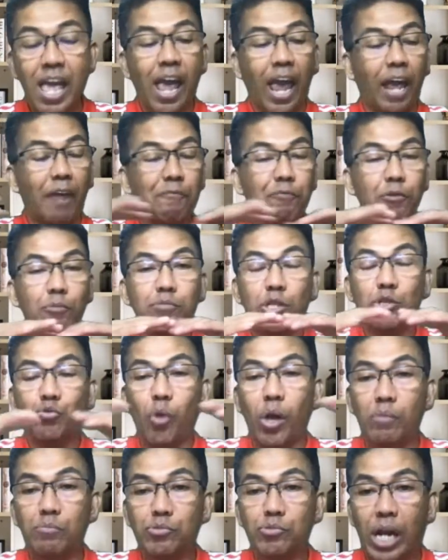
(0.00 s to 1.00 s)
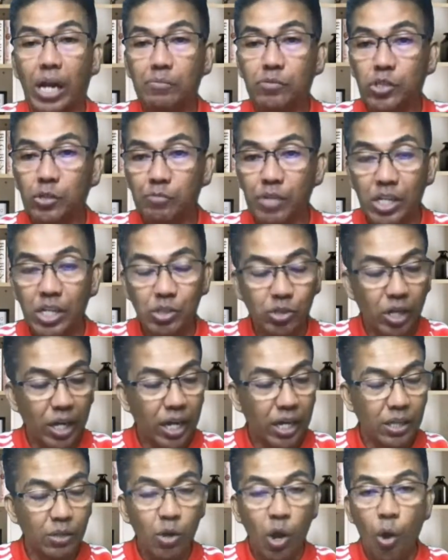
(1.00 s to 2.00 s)
And from the 12 tribes of
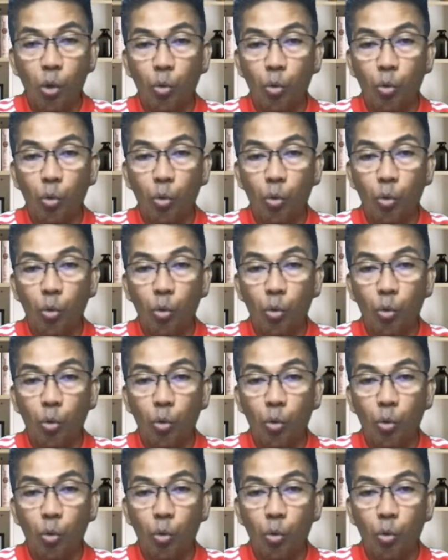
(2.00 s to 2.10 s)
Israel,